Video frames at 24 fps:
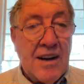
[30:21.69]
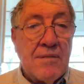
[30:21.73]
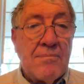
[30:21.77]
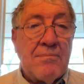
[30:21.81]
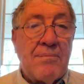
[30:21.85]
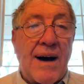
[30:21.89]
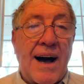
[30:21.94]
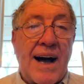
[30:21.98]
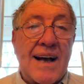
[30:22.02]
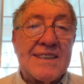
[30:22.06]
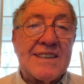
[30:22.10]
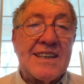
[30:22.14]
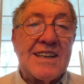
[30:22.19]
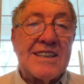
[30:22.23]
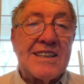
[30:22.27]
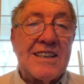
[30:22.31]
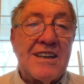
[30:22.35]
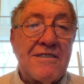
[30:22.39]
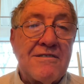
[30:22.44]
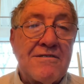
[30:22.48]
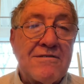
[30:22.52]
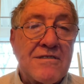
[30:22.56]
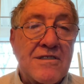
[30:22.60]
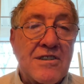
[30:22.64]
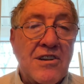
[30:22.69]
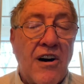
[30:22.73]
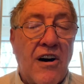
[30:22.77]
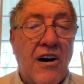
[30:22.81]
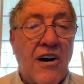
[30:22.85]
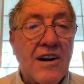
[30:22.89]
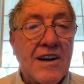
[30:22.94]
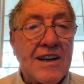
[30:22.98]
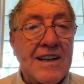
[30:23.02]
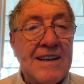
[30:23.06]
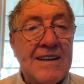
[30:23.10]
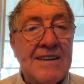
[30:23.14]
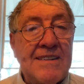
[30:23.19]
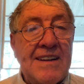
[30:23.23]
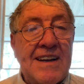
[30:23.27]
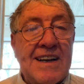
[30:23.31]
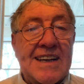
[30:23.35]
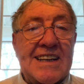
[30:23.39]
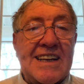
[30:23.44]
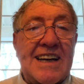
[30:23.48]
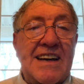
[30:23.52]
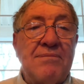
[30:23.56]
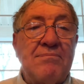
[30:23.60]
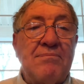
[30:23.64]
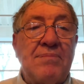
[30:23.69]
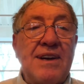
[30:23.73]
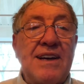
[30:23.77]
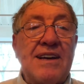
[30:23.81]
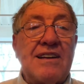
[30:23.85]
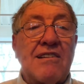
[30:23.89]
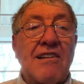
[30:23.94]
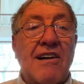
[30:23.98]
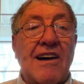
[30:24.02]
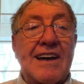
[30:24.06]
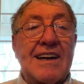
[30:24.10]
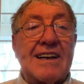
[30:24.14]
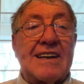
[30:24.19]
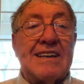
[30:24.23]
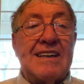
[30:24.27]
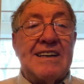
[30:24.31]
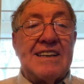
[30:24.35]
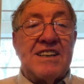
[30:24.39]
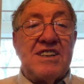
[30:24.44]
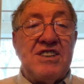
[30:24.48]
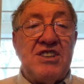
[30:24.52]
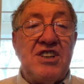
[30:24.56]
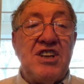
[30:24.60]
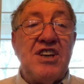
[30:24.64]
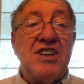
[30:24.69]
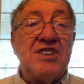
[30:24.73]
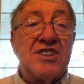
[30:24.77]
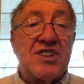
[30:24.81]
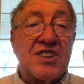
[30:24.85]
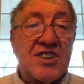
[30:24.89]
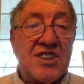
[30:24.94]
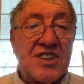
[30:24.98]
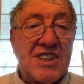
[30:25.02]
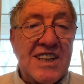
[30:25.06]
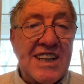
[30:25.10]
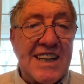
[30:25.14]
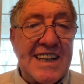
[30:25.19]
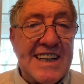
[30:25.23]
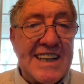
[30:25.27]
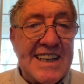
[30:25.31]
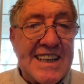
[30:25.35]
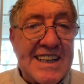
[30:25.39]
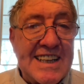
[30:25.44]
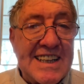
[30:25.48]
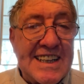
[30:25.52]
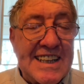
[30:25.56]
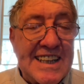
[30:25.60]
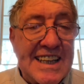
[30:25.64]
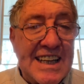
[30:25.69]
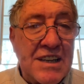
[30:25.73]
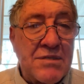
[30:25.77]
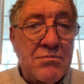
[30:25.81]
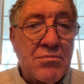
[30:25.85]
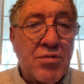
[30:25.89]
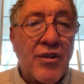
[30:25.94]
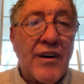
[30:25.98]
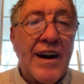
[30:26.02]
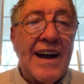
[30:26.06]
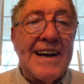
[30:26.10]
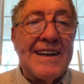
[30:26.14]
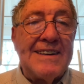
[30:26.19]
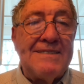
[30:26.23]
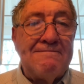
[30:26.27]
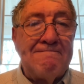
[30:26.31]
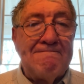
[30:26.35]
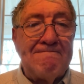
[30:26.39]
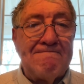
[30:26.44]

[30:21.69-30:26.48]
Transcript: Positive talk can be like yeast in bread.